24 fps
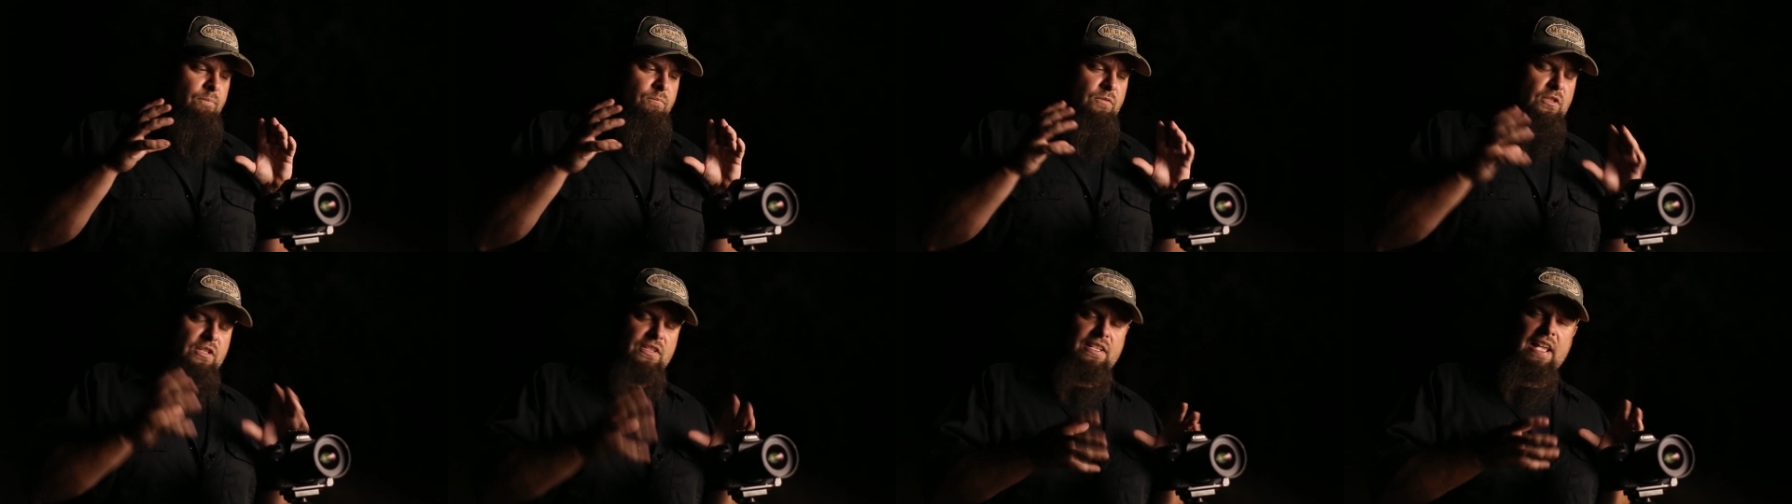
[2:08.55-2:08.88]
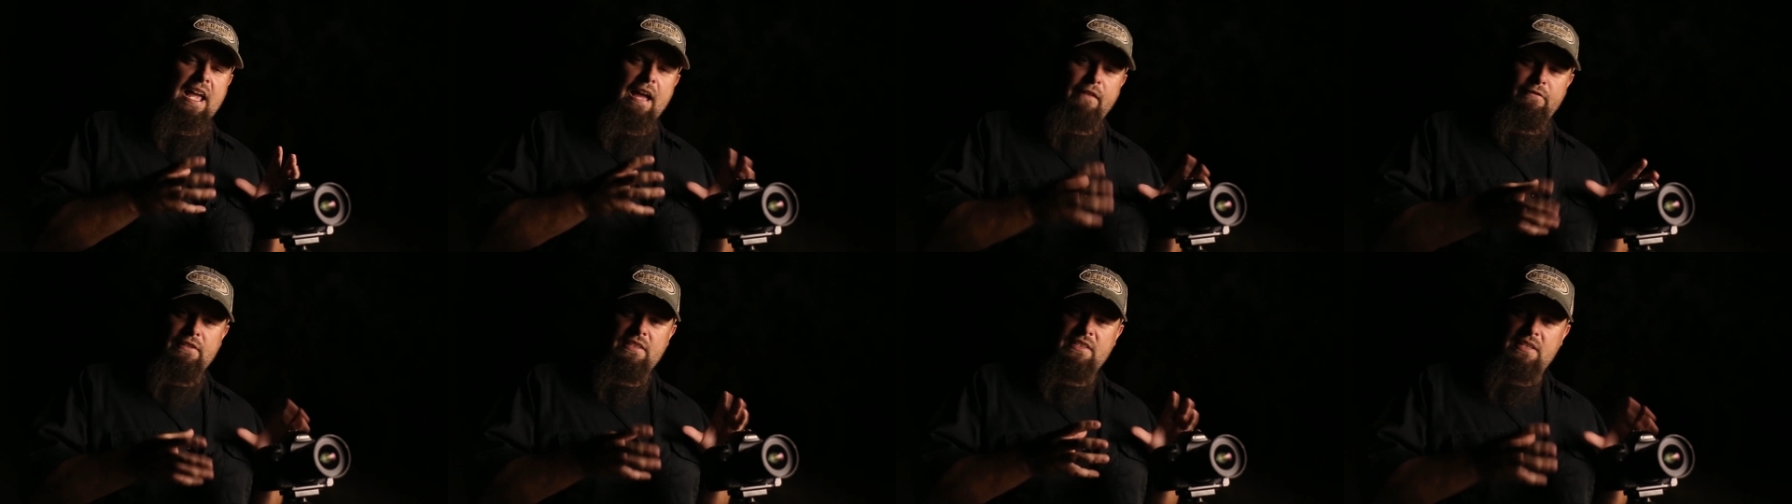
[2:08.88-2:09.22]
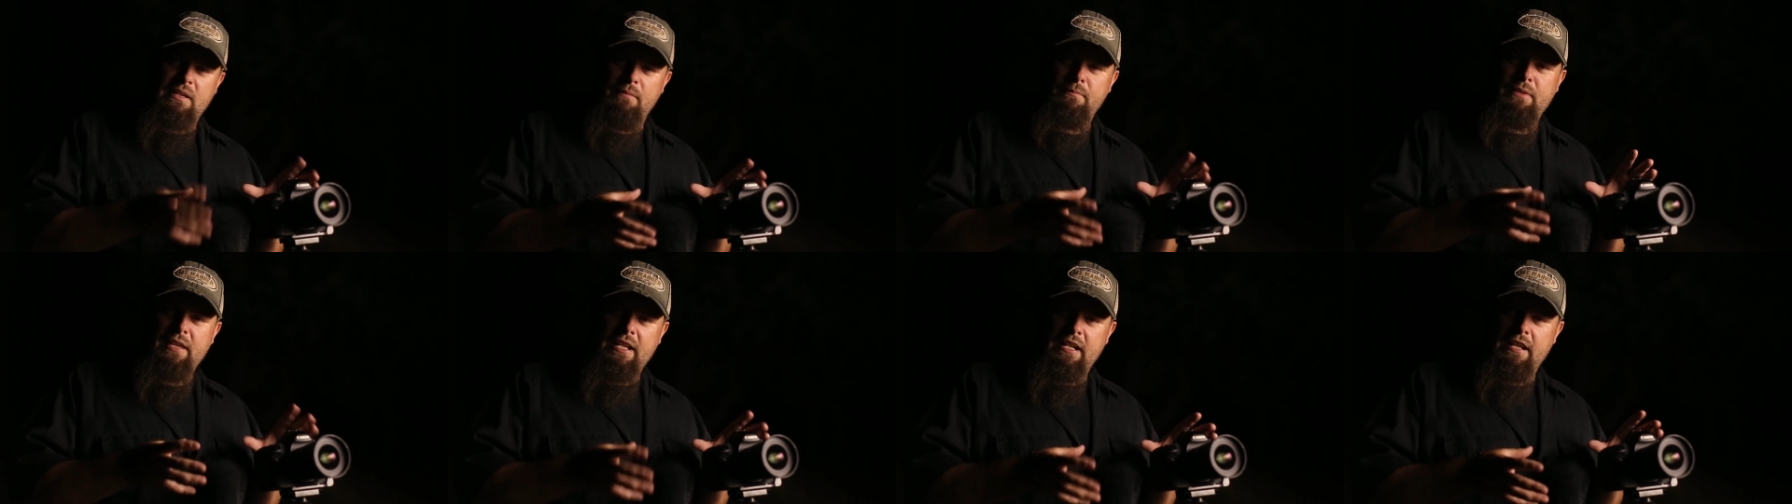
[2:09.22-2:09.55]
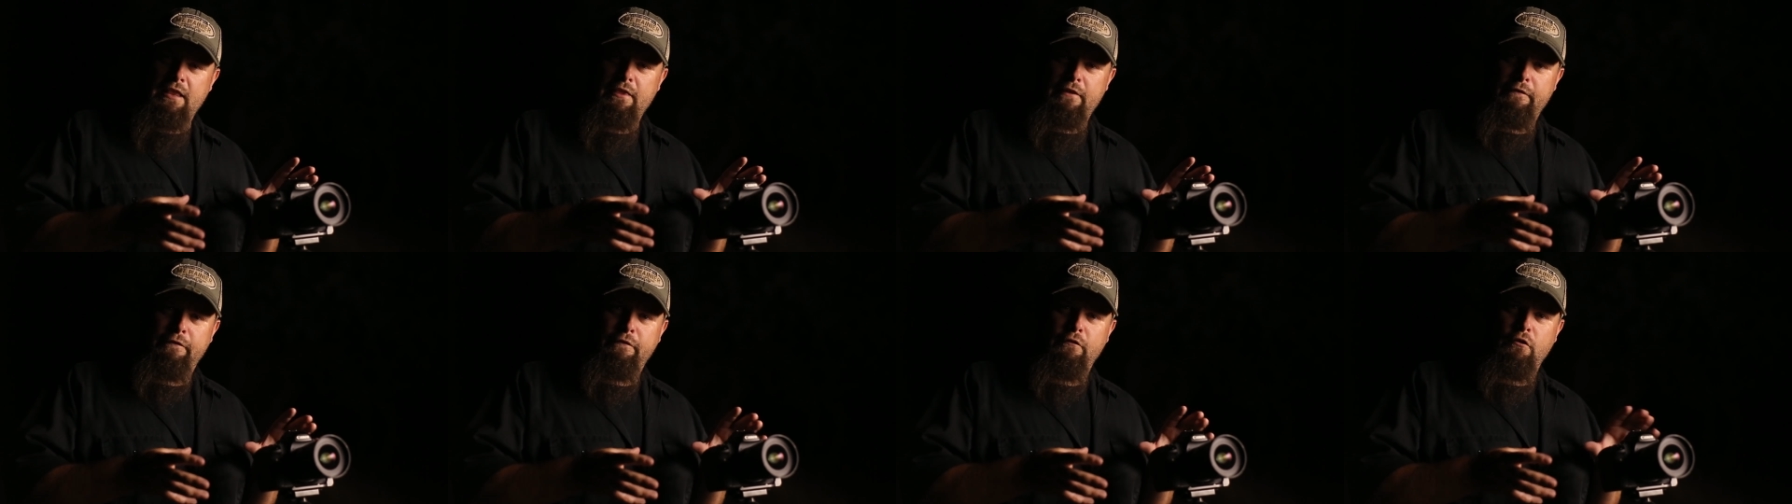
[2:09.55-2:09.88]
just having something
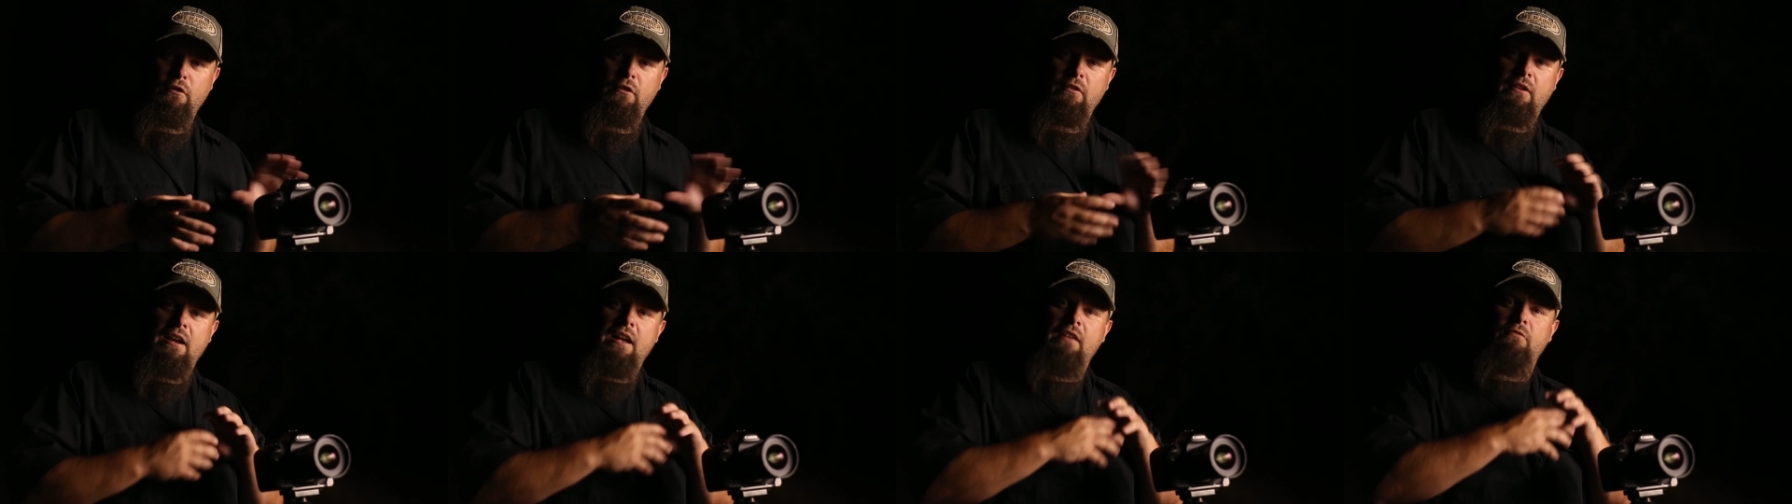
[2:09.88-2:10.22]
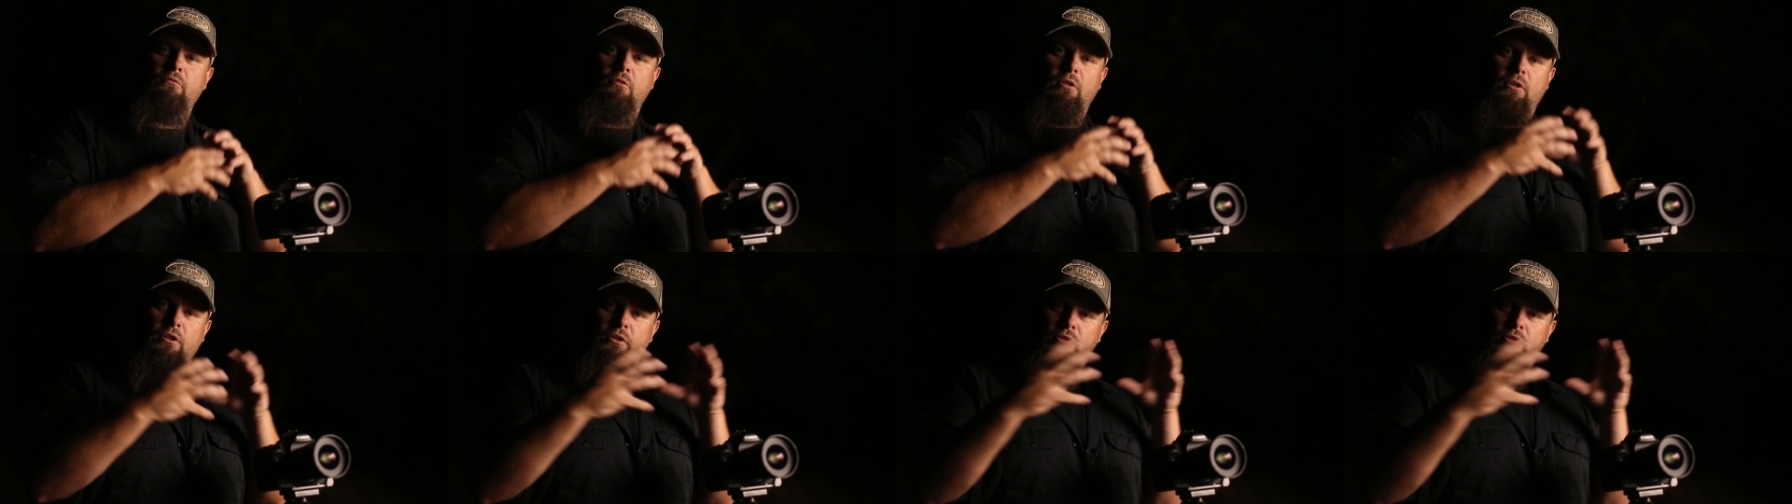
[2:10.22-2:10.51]
in the foreground will